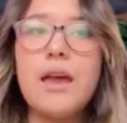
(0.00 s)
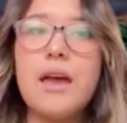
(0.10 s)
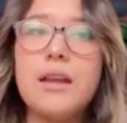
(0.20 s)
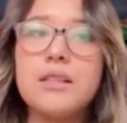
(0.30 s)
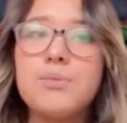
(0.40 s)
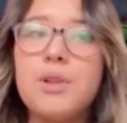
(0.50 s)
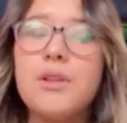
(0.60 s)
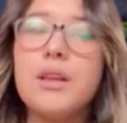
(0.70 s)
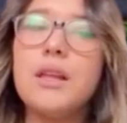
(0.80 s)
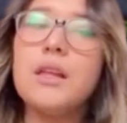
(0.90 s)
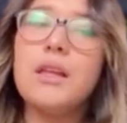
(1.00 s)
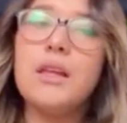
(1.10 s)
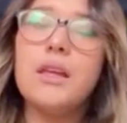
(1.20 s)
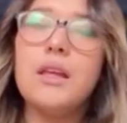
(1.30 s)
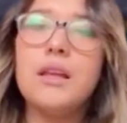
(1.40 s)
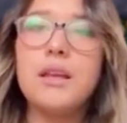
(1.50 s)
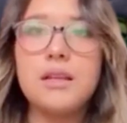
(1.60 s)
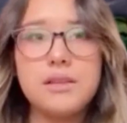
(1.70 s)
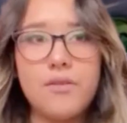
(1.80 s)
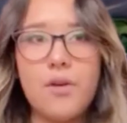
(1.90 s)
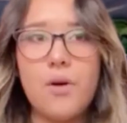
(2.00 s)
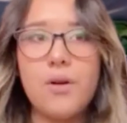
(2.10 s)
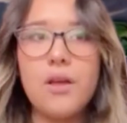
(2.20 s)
and exploring in 1904.